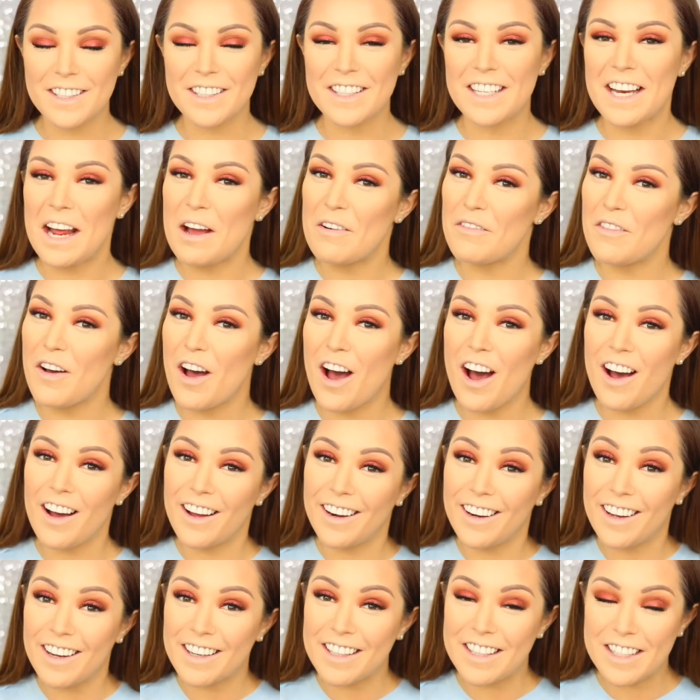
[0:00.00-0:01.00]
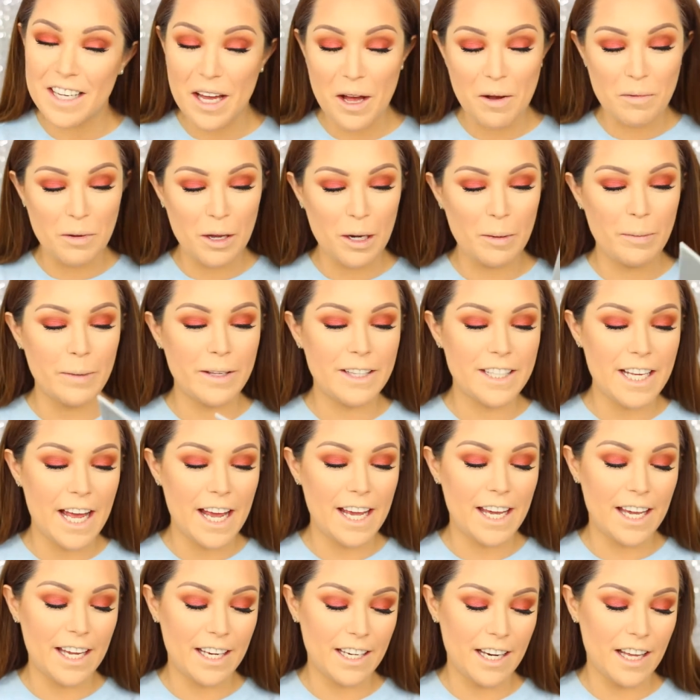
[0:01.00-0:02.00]
So now for highlighter, I'm going to be
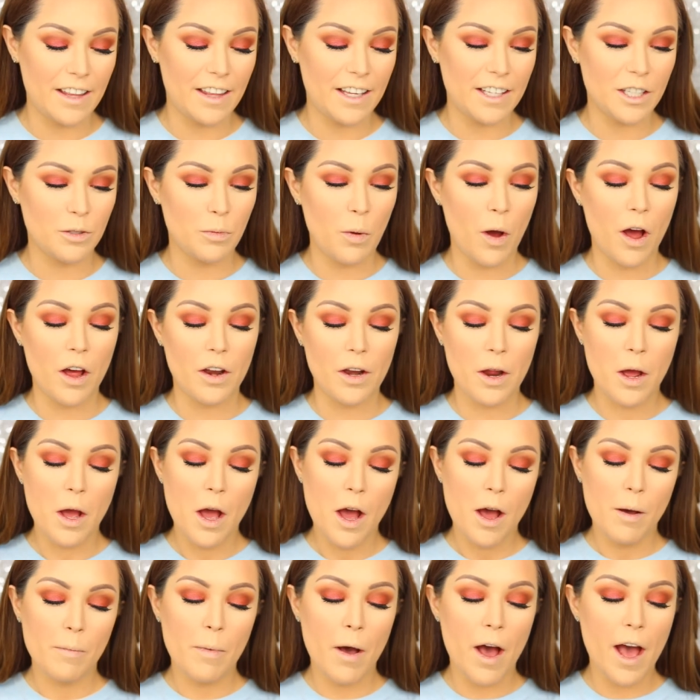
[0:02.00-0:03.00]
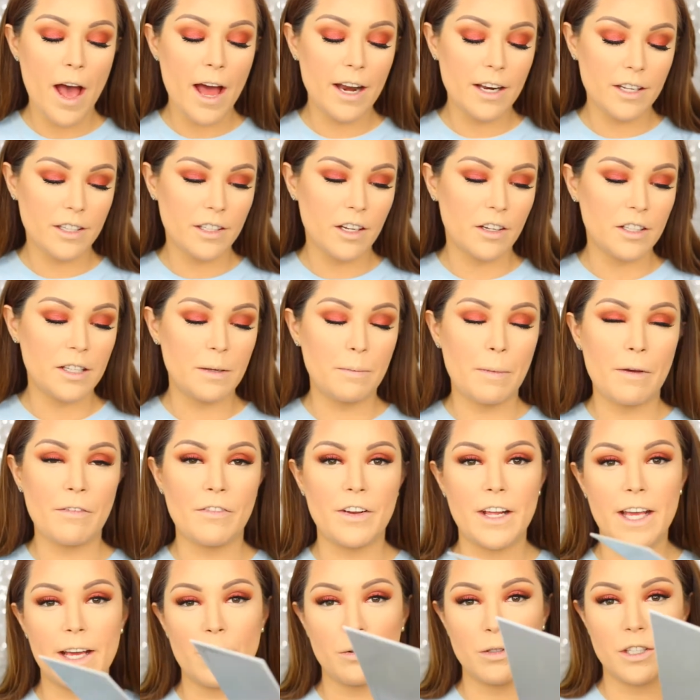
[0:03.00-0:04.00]
taking this one by Anastasia
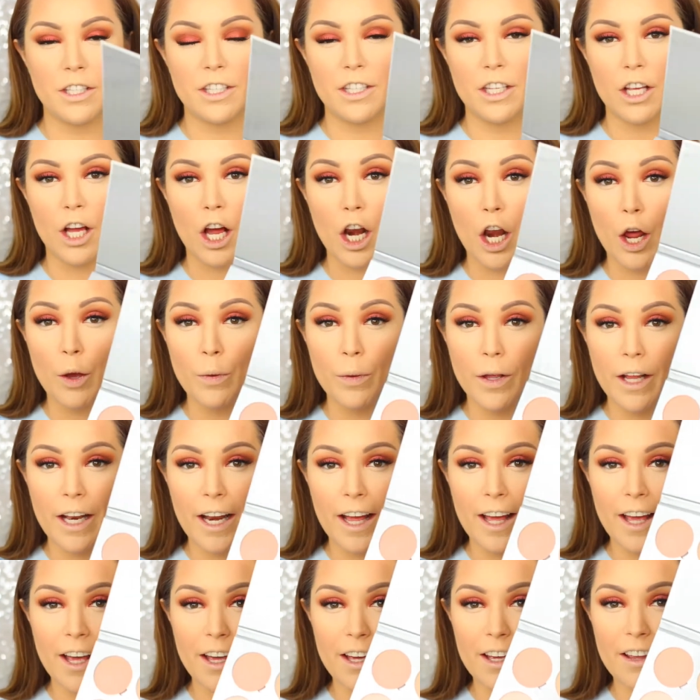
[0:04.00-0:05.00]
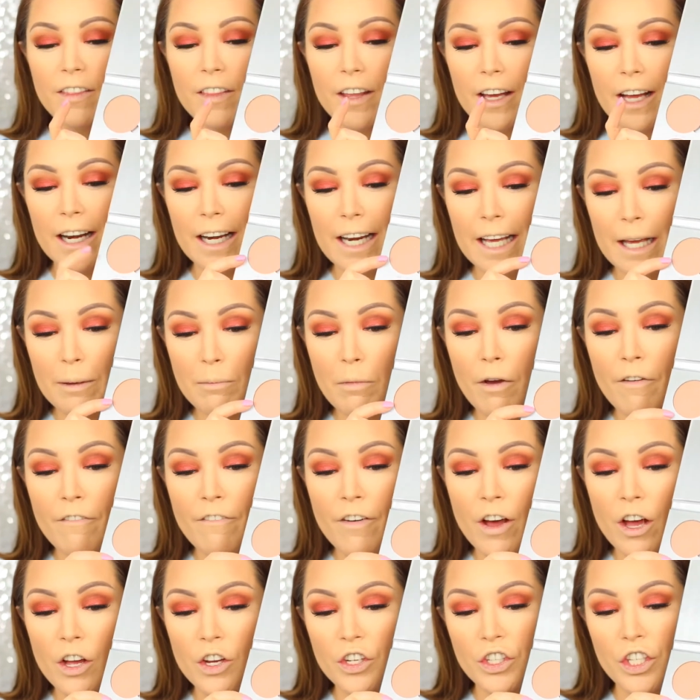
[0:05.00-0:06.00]
Beverly Hills. This is the Glow Kit in the Gleam
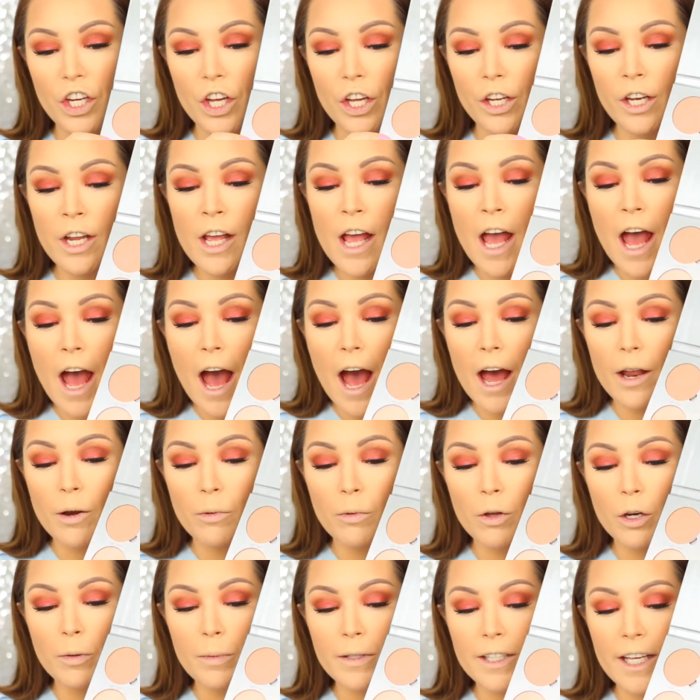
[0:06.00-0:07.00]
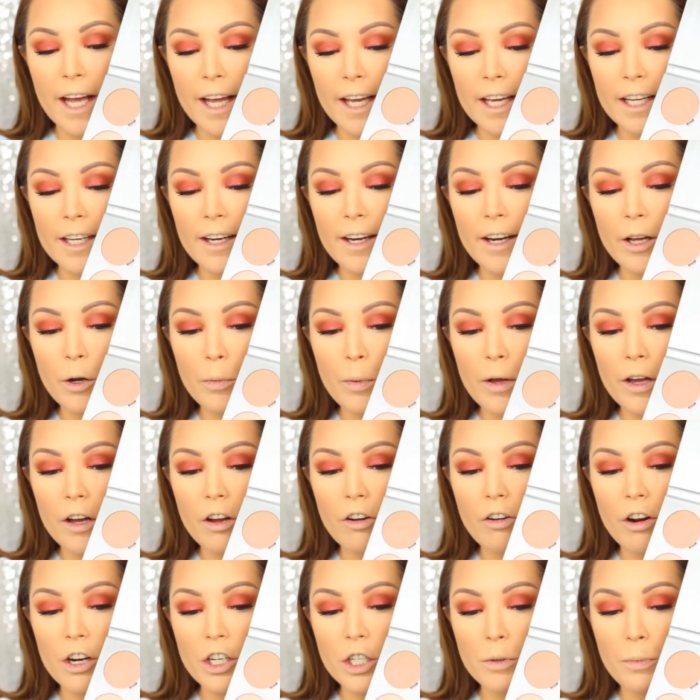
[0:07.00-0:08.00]
version. And I'm going to be taking a little bit
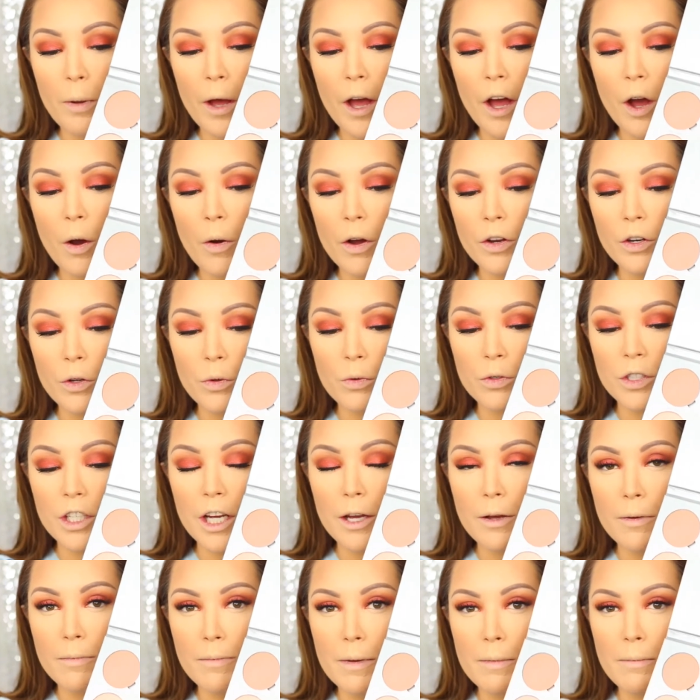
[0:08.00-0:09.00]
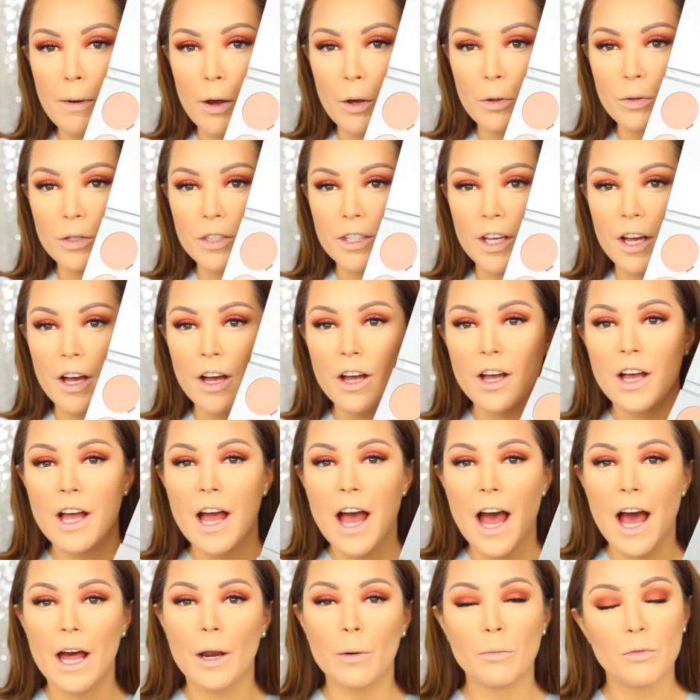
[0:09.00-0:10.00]
of Crushed Pearl and also Mimosso.
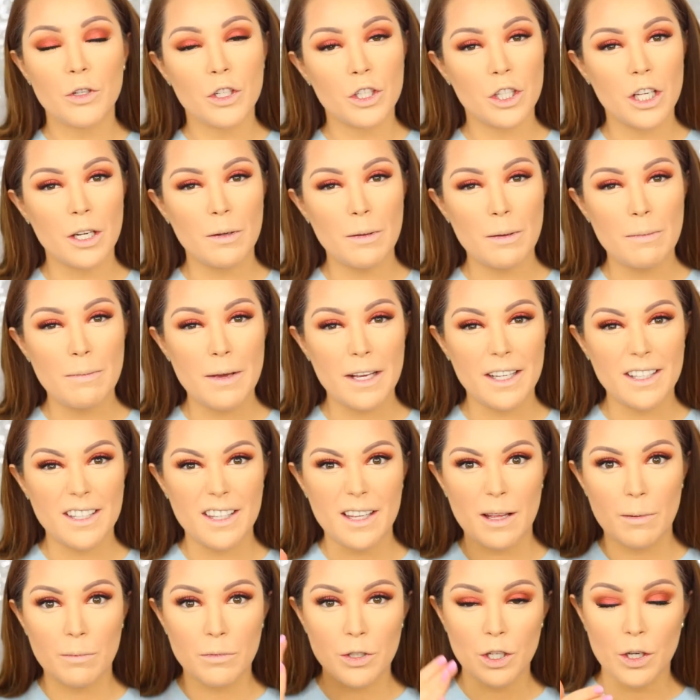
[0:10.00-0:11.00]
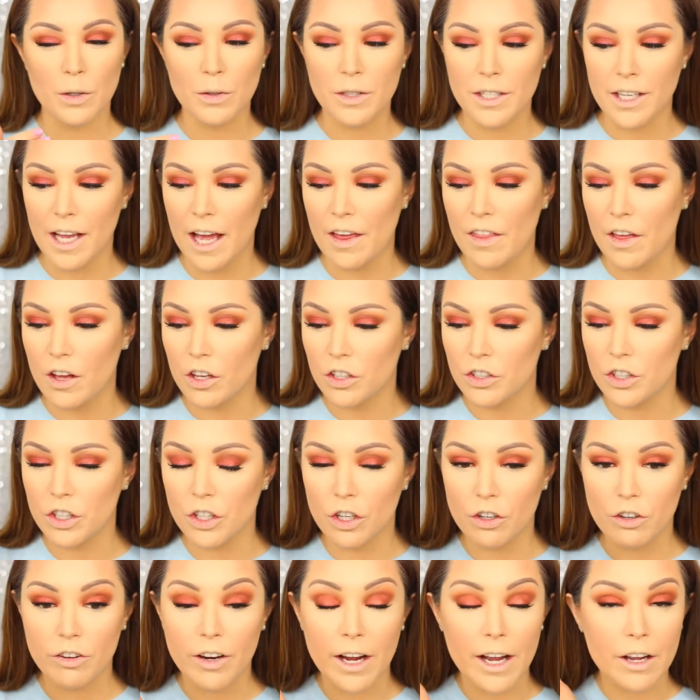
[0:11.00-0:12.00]
And I'm just going to be mixing them two together
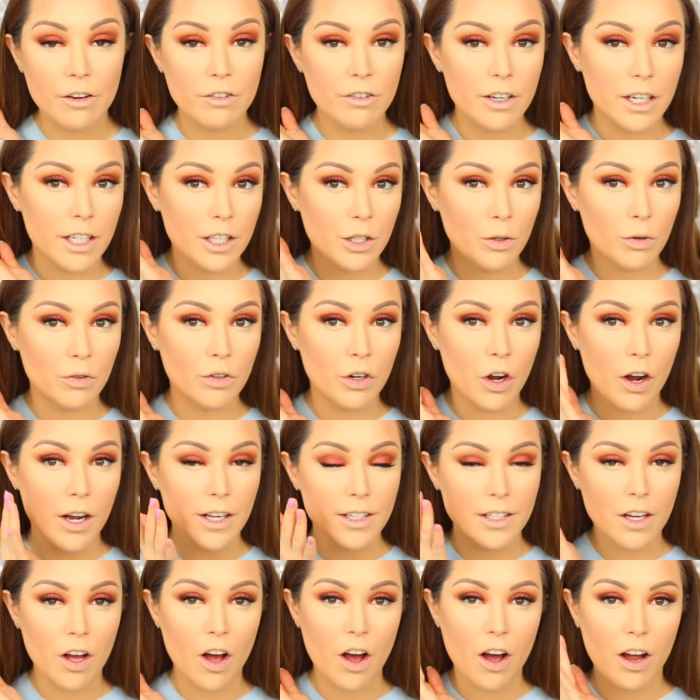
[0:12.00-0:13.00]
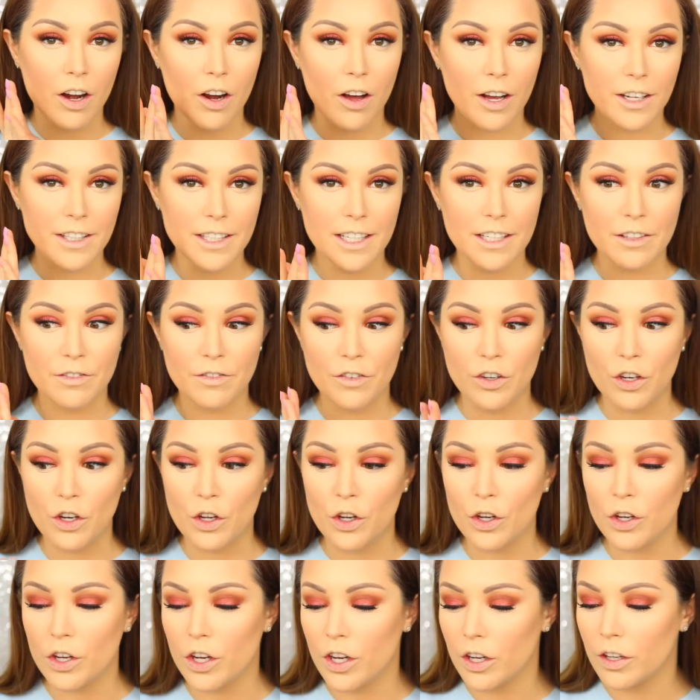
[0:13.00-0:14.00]
to create a really sort of nice highlighted
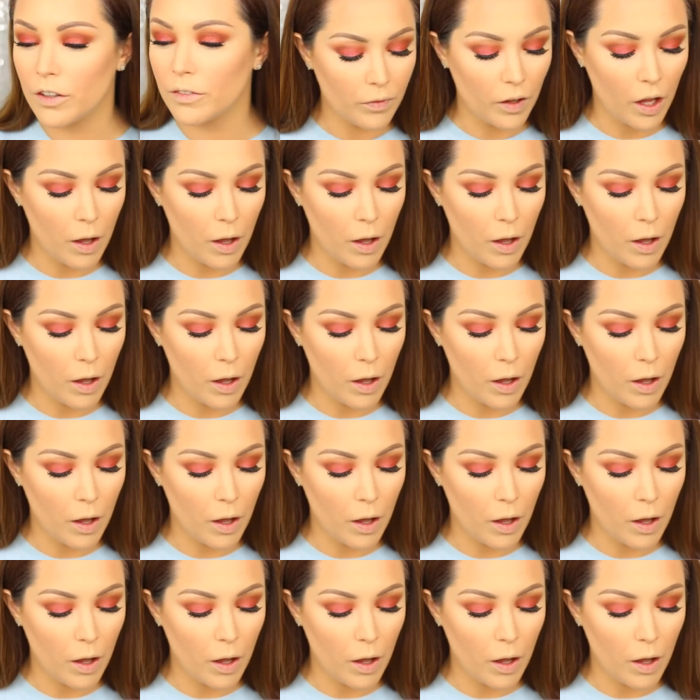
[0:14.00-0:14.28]
look.